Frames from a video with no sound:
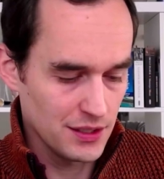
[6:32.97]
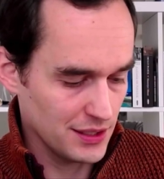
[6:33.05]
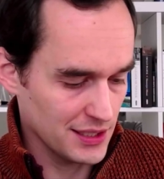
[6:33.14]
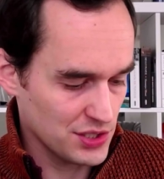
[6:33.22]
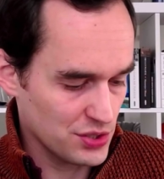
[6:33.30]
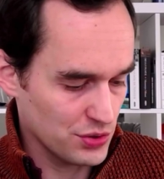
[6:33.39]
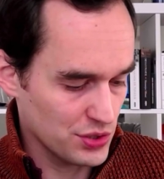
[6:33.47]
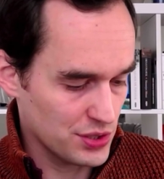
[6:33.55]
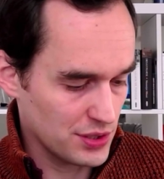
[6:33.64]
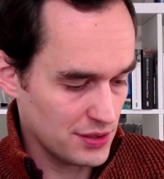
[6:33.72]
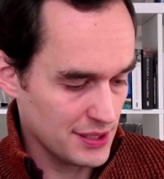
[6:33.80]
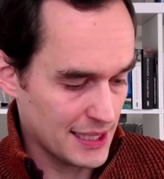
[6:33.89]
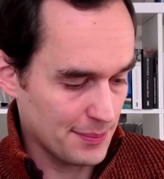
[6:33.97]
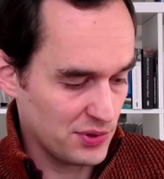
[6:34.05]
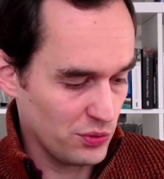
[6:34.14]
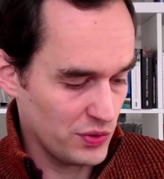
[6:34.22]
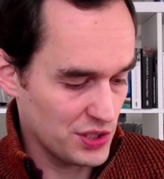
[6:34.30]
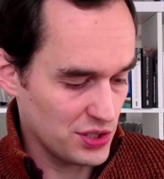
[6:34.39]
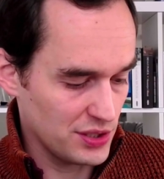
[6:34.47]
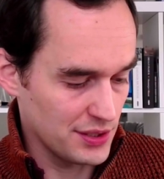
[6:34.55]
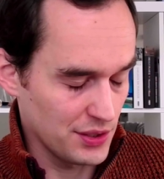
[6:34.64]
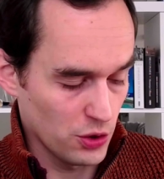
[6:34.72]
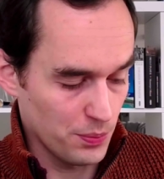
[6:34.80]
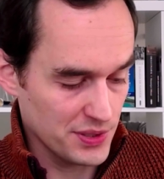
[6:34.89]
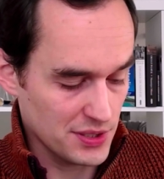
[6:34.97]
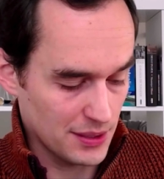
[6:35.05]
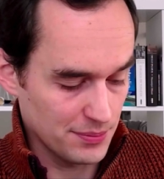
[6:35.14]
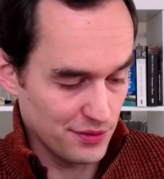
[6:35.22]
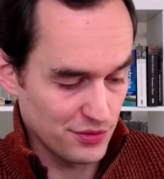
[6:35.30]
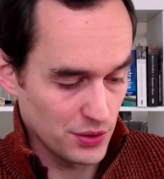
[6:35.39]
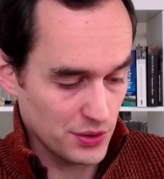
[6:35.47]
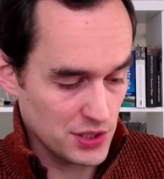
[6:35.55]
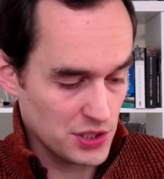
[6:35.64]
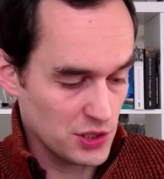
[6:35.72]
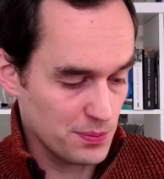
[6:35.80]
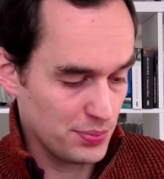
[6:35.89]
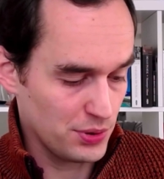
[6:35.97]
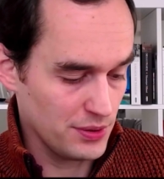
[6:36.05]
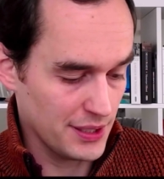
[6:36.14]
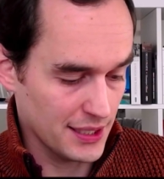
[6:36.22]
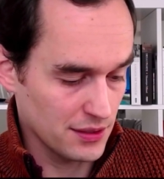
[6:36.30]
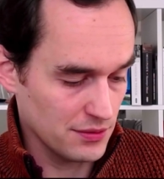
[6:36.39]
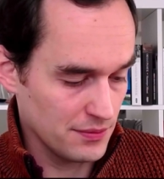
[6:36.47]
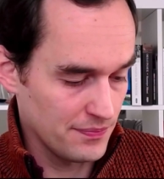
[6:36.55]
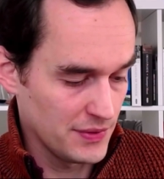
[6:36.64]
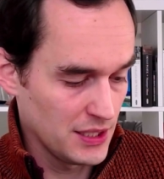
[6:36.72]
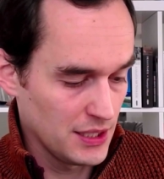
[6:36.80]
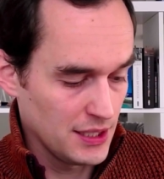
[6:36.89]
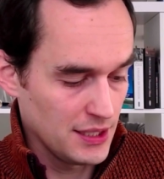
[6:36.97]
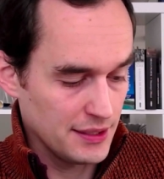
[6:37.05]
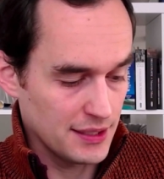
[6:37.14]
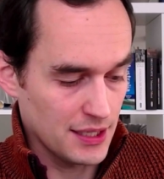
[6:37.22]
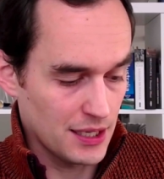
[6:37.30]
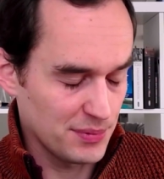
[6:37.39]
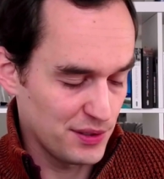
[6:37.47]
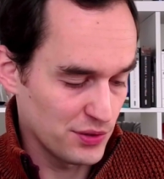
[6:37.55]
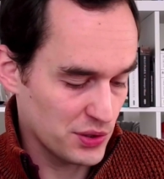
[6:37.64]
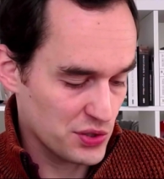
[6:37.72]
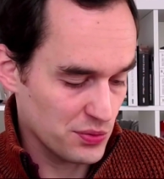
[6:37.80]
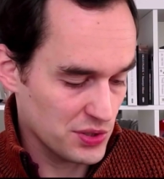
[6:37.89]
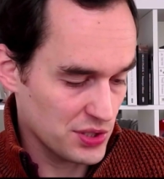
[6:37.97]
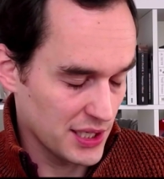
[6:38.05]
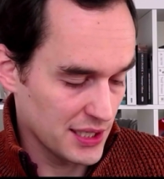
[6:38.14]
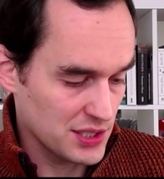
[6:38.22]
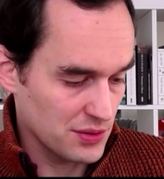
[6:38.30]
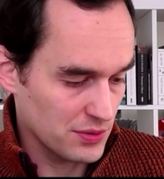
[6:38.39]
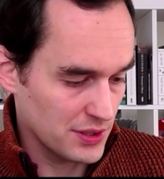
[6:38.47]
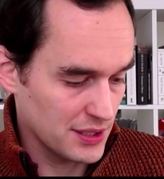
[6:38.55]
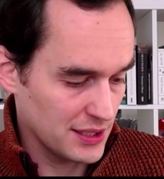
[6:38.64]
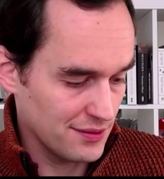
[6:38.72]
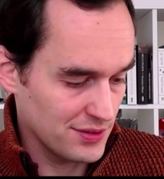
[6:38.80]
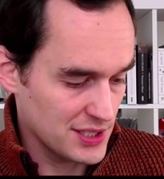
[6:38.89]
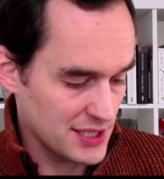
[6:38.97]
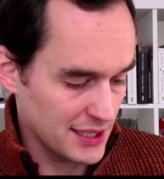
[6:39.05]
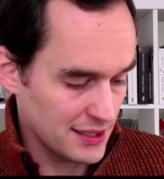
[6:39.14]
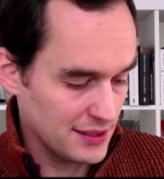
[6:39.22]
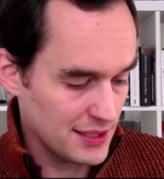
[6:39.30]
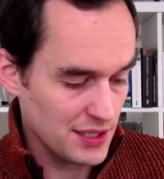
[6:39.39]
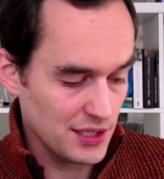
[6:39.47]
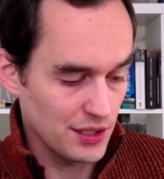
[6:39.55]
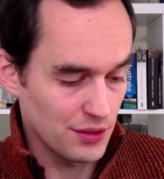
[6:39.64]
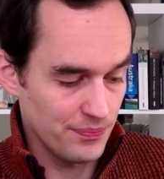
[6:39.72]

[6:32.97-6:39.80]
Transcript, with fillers: Okay, so just tap the widget and it opens OmniFocus. Just pull down, then OmniFocus will sync. So we're gonna give it a second. There you go.